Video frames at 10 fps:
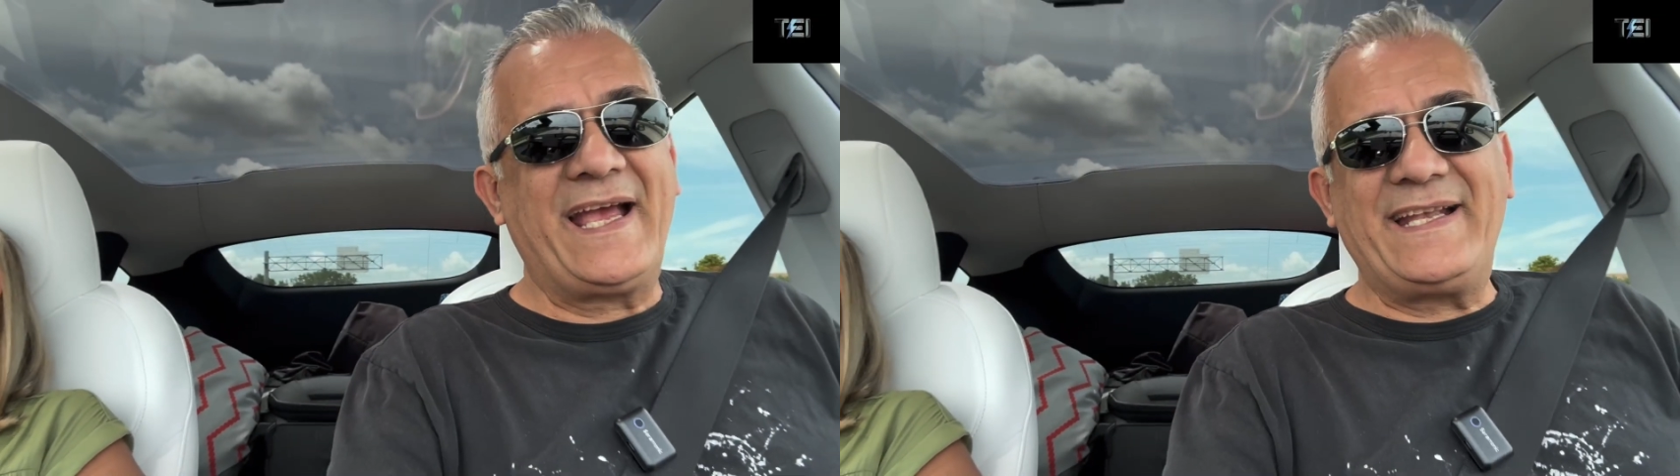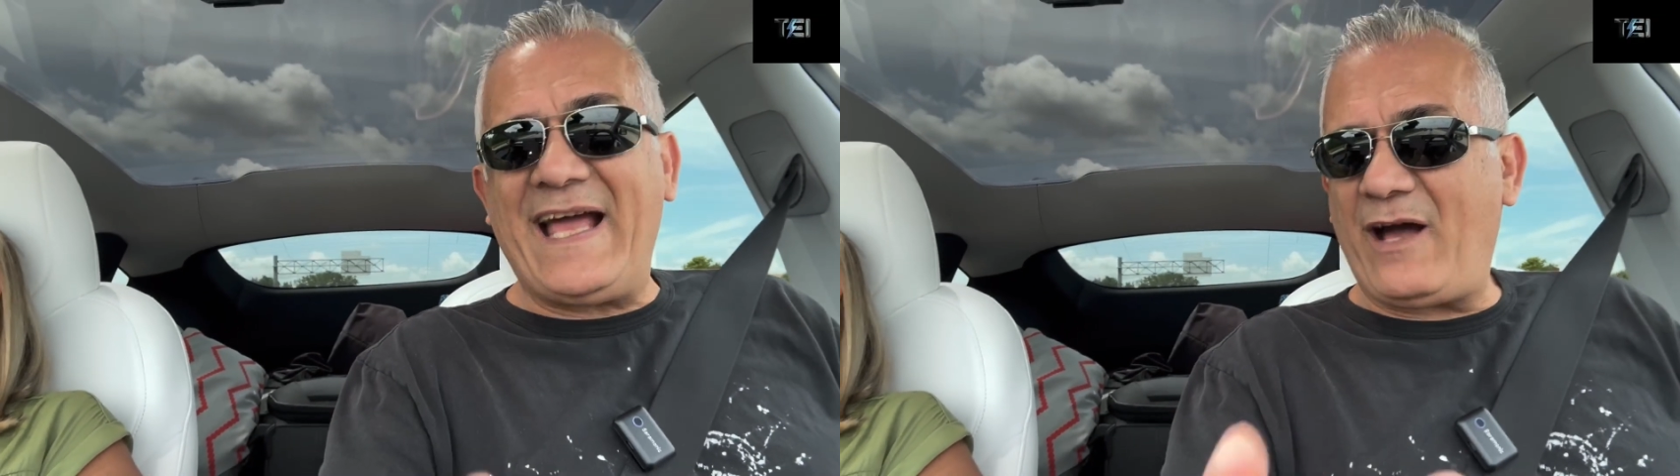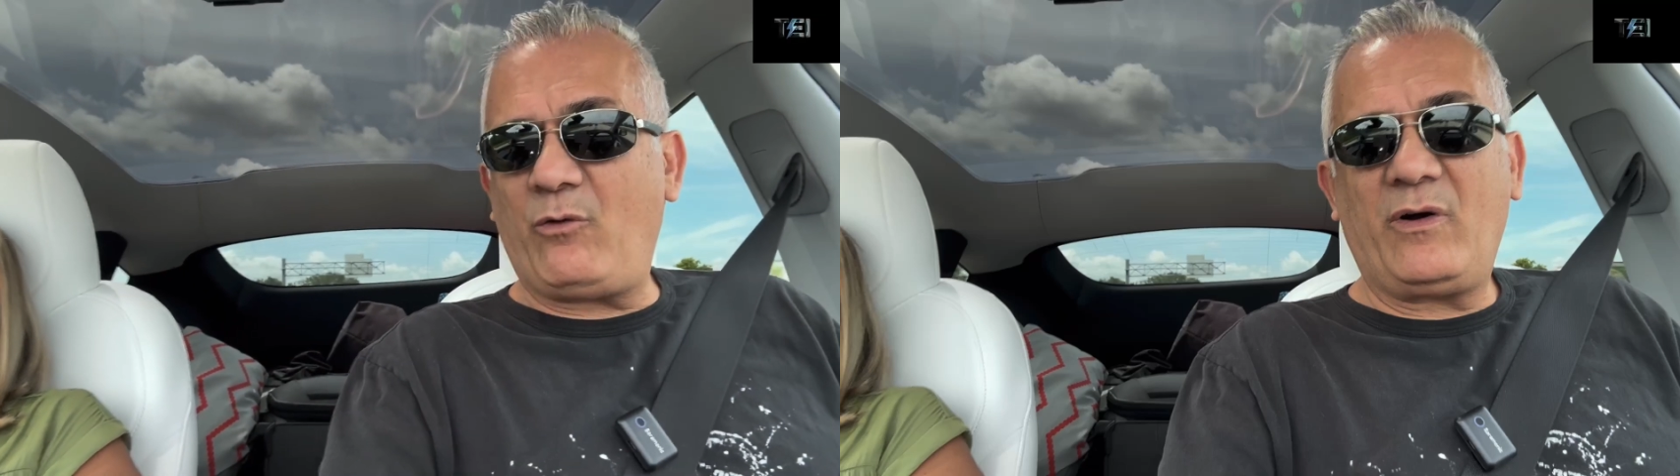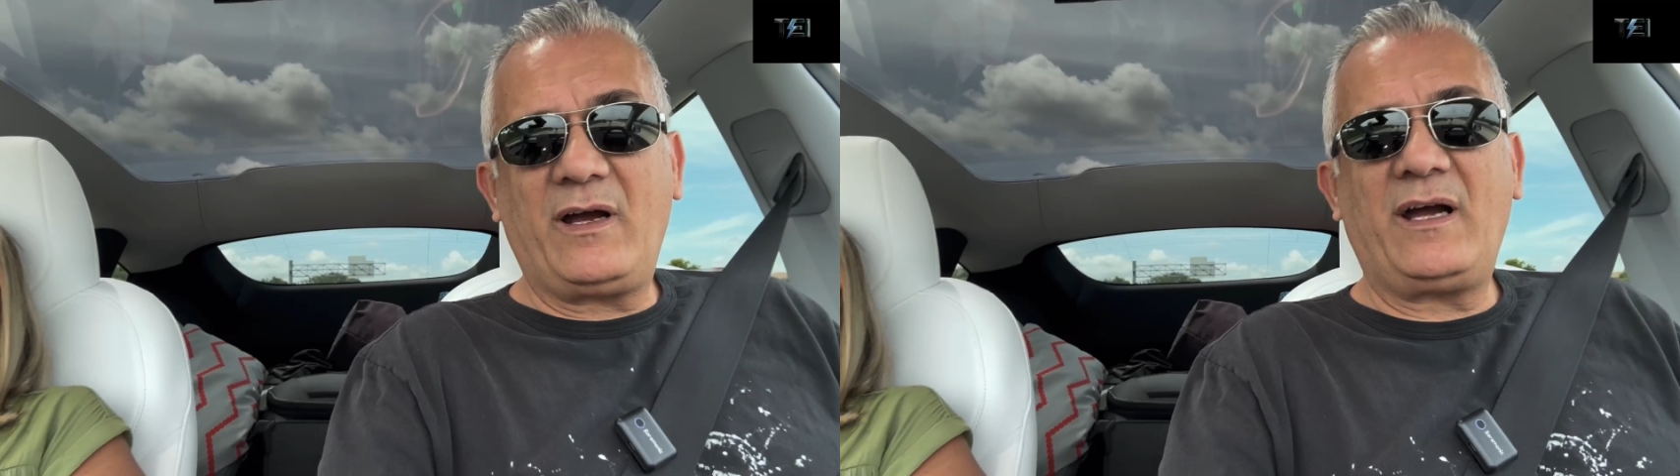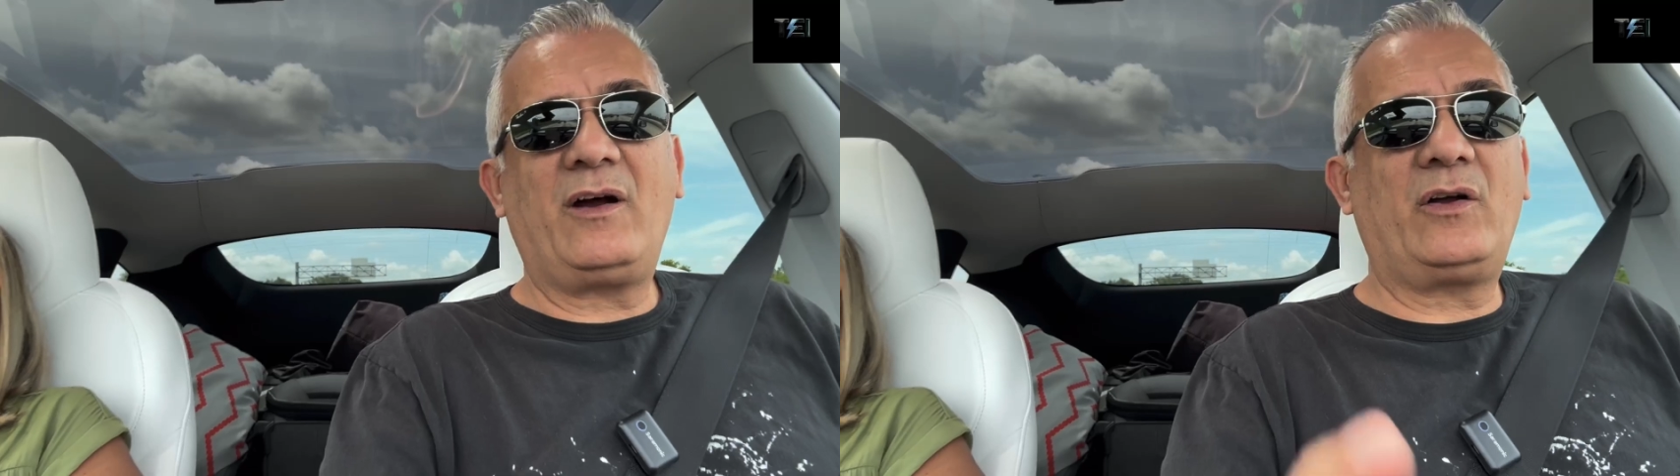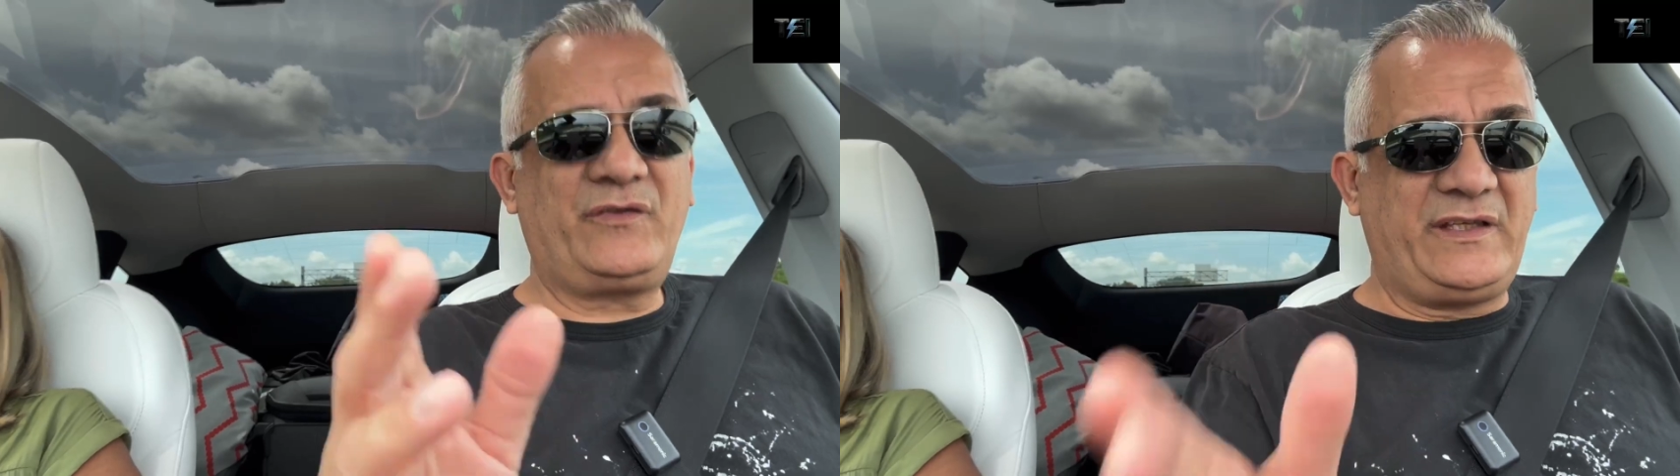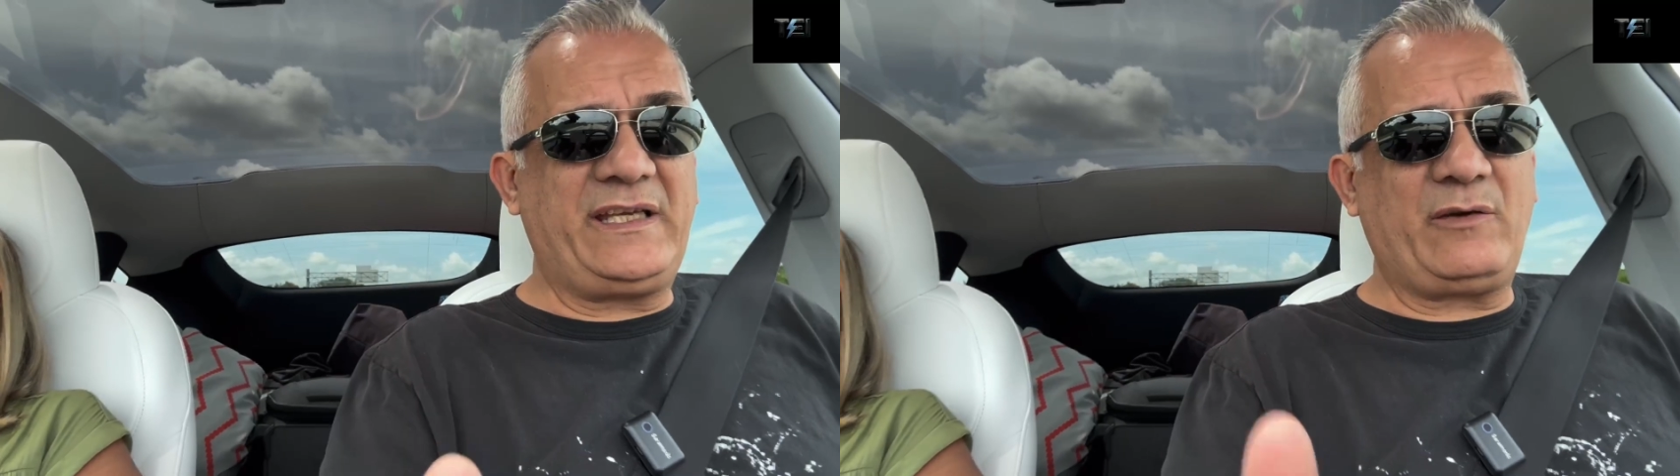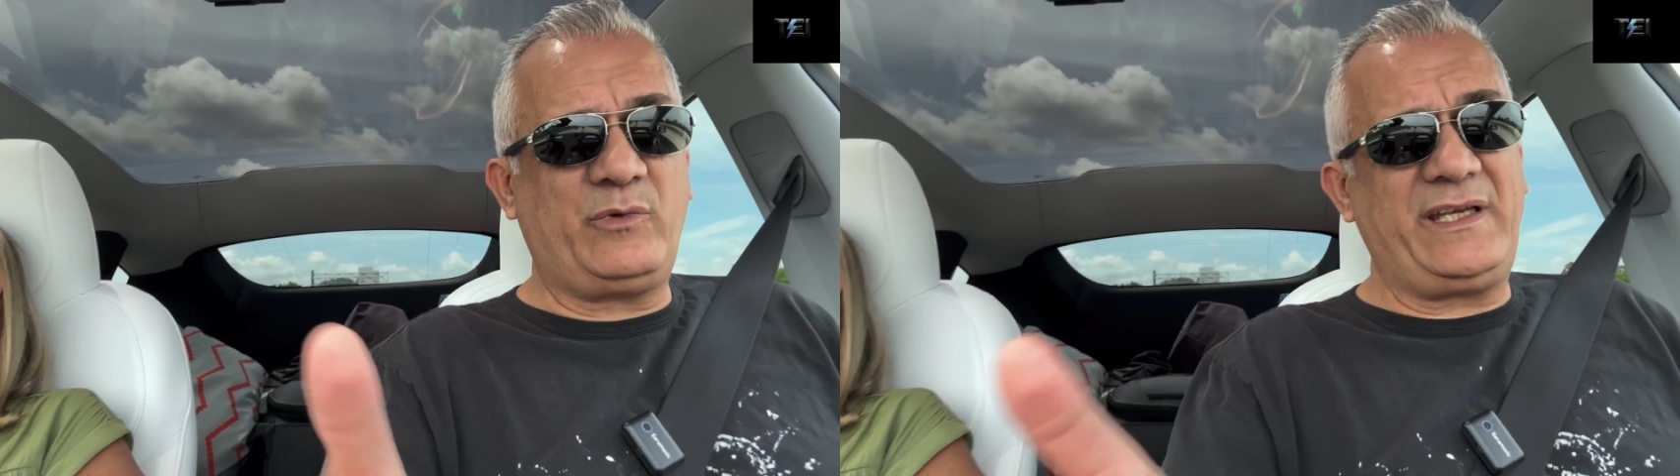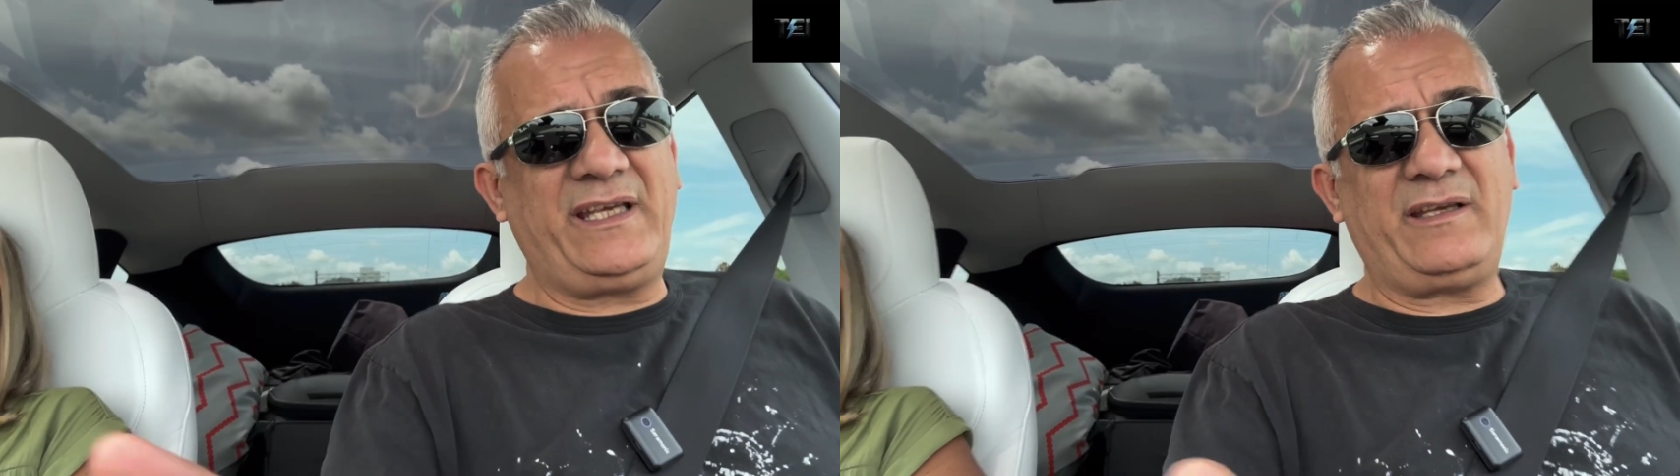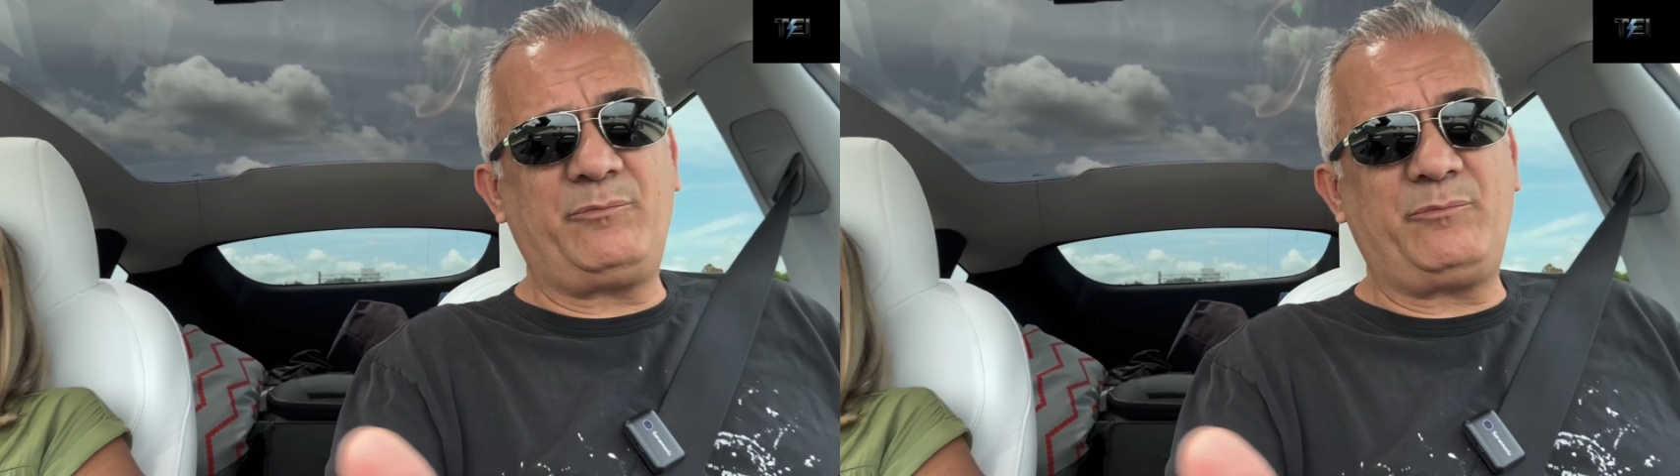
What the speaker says: Now, we